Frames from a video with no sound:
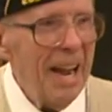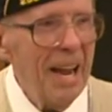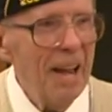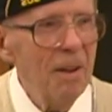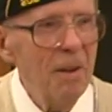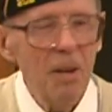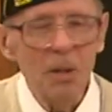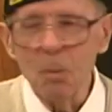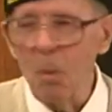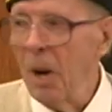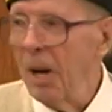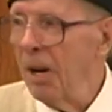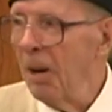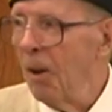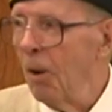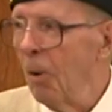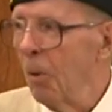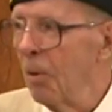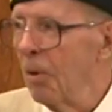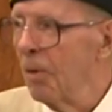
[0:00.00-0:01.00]
and it's one of
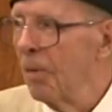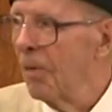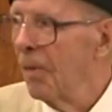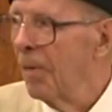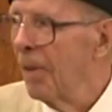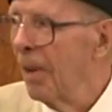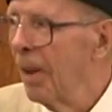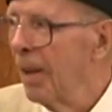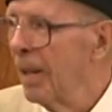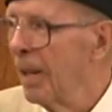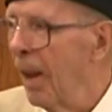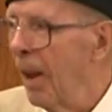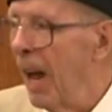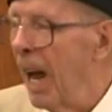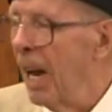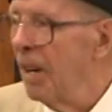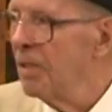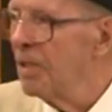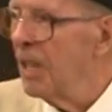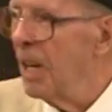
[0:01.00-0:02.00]
those
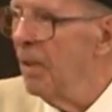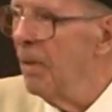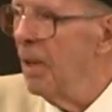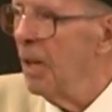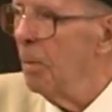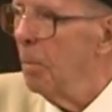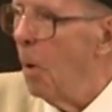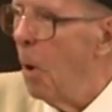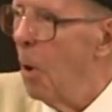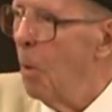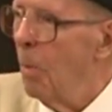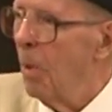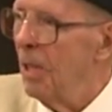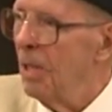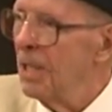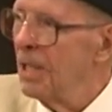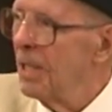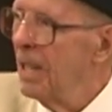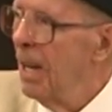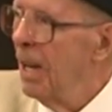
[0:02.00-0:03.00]
life-saving
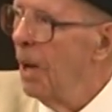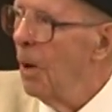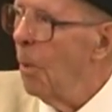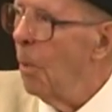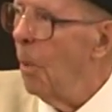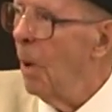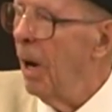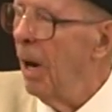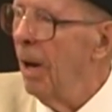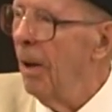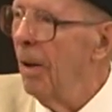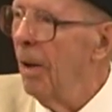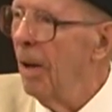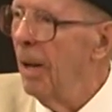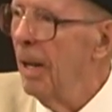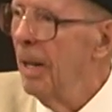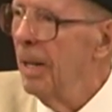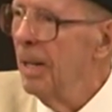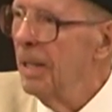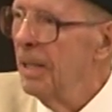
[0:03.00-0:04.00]
moments when
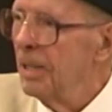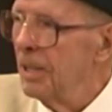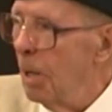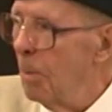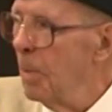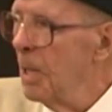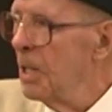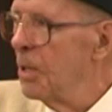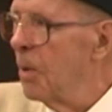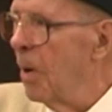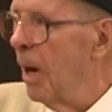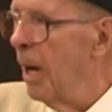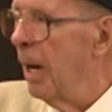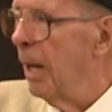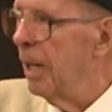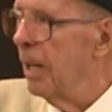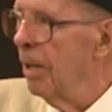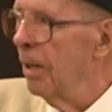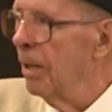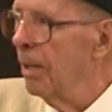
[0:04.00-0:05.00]
somebody's trying to
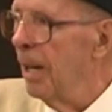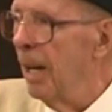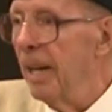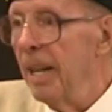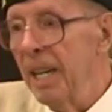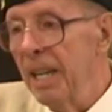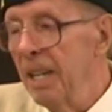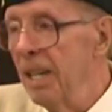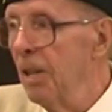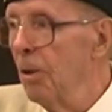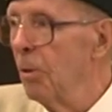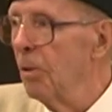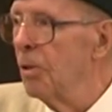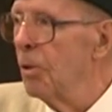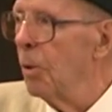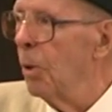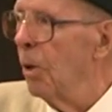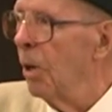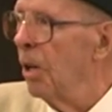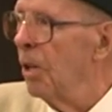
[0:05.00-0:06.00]
kill you, they didn't do
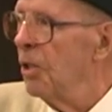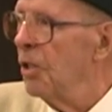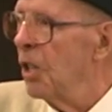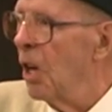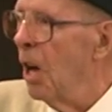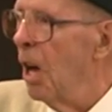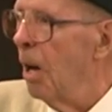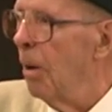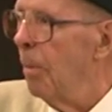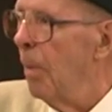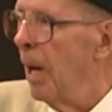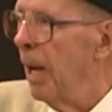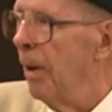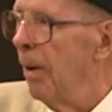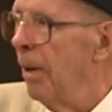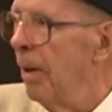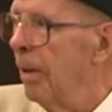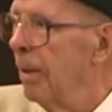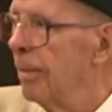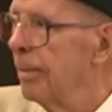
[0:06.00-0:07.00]
too good a job at
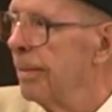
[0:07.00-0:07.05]
it.